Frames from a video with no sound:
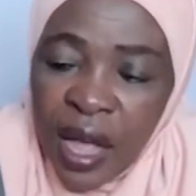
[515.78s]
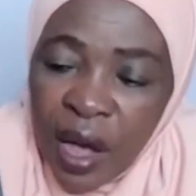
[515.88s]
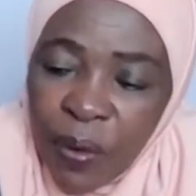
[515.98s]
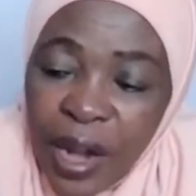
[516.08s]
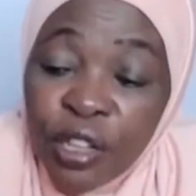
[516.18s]

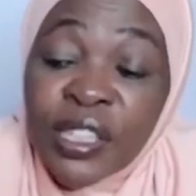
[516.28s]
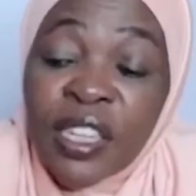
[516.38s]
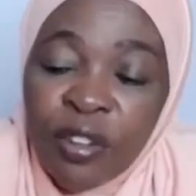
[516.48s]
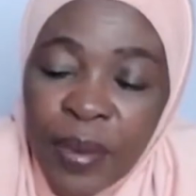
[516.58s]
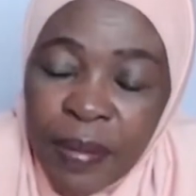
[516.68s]
while you
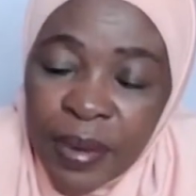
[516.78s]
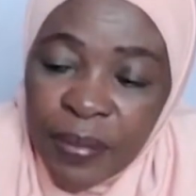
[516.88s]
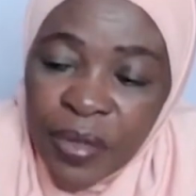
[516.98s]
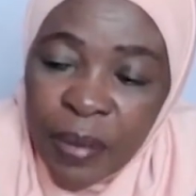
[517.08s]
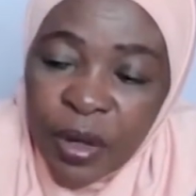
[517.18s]
still remember.
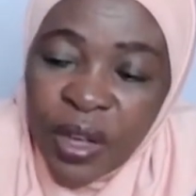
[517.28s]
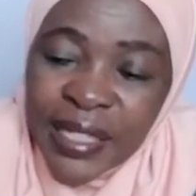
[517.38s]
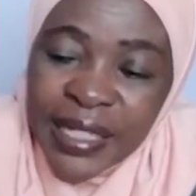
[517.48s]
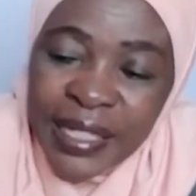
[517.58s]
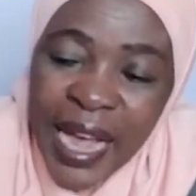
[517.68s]
Because
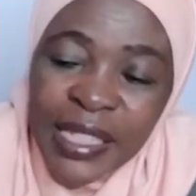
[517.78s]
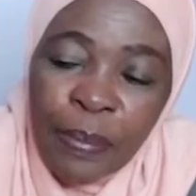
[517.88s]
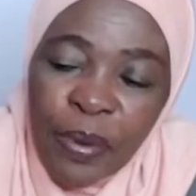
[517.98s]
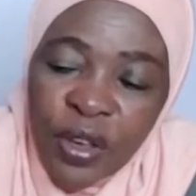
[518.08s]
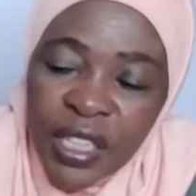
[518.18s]
he has a
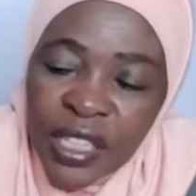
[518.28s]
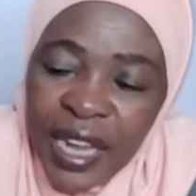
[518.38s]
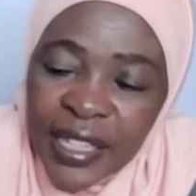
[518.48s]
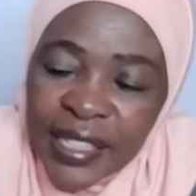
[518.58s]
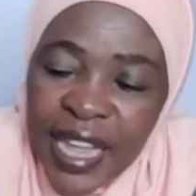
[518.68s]
point
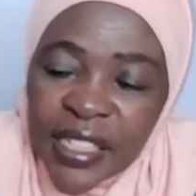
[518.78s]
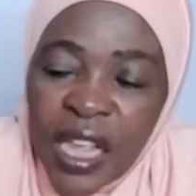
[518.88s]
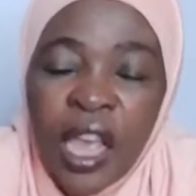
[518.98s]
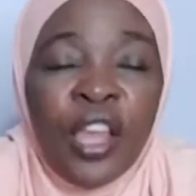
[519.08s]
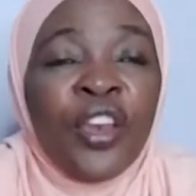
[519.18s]
and he says,
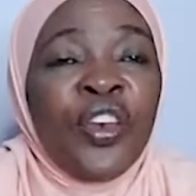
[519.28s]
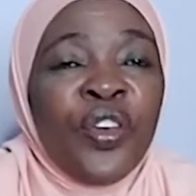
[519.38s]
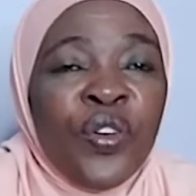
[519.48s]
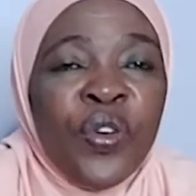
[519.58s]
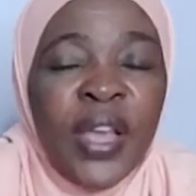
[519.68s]

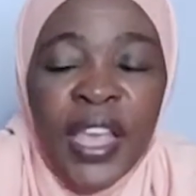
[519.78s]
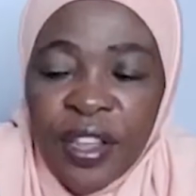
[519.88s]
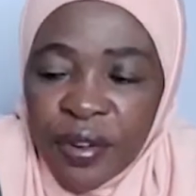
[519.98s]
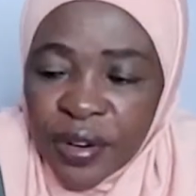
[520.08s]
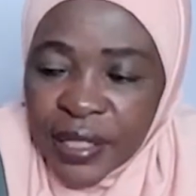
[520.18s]
new
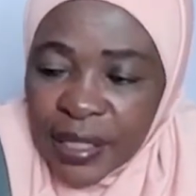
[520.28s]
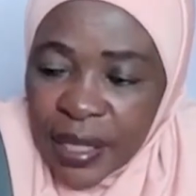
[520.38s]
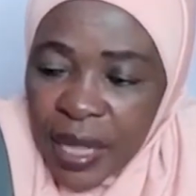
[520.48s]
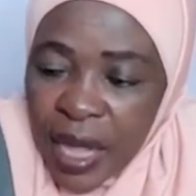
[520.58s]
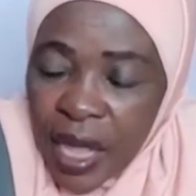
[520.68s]
heroes.
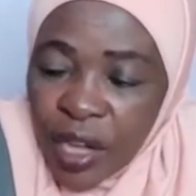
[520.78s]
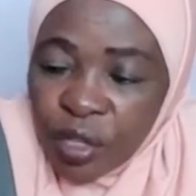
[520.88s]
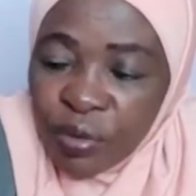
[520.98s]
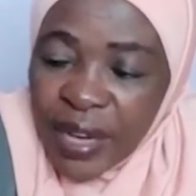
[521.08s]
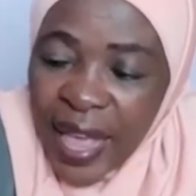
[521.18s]

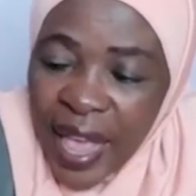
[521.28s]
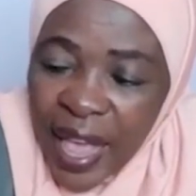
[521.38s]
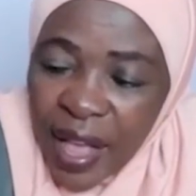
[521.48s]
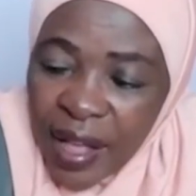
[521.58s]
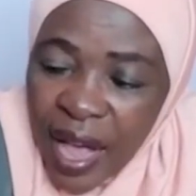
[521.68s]

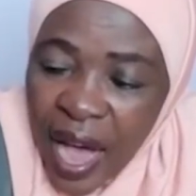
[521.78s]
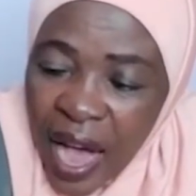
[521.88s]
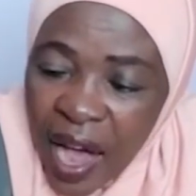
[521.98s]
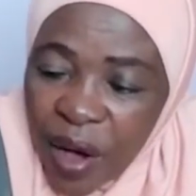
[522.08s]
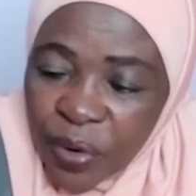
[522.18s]
Today,
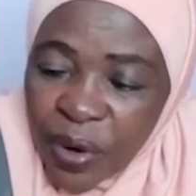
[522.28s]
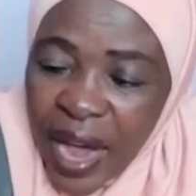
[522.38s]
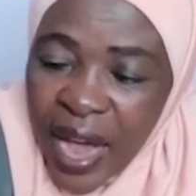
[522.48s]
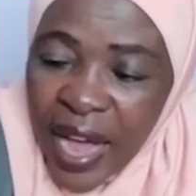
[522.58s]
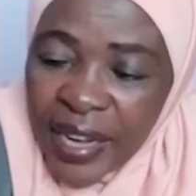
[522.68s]
I would
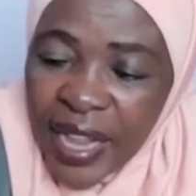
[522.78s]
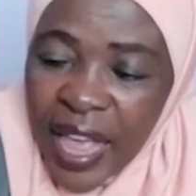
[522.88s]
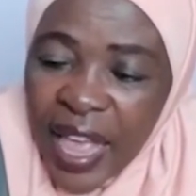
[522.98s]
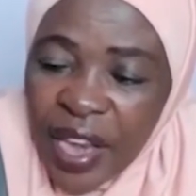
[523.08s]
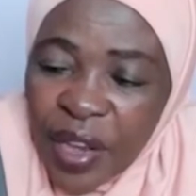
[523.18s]
add
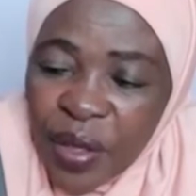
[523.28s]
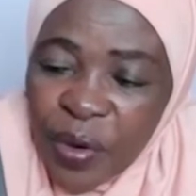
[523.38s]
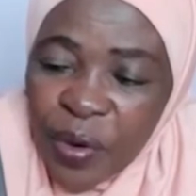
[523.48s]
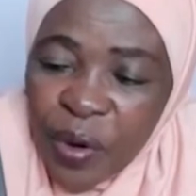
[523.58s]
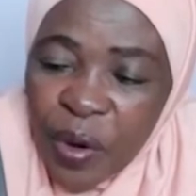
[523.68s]

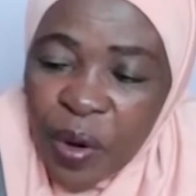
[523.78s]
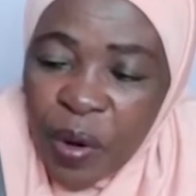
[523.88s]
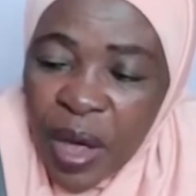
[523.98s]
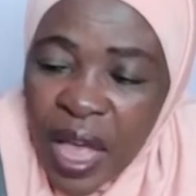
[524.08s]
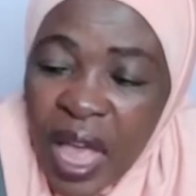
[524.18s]

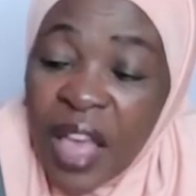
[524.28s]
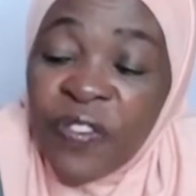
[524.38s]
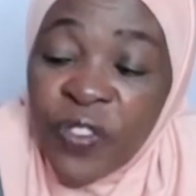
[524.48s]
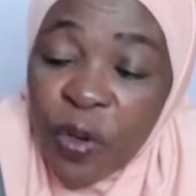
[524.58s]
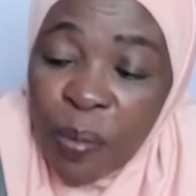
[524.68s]
a
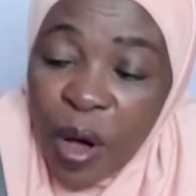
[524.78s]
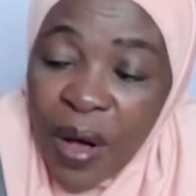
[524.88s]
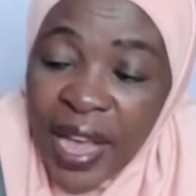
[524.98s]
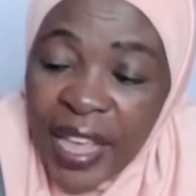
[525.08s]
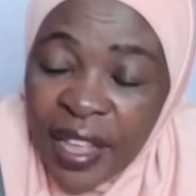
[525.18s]
few
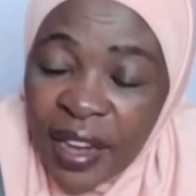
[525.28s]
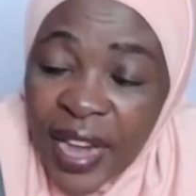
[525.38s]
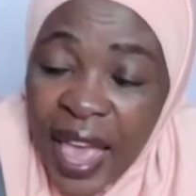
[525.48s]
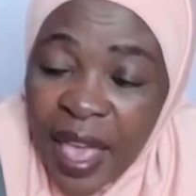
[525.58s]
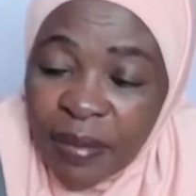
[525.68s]
more
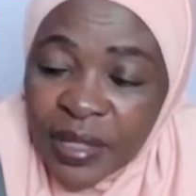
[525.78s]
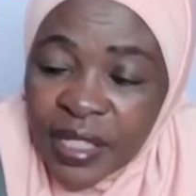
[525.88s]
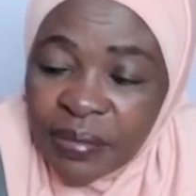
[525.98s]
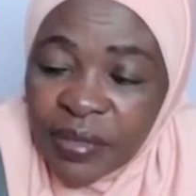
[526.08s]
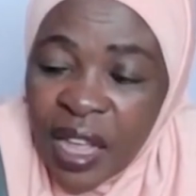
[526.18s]
names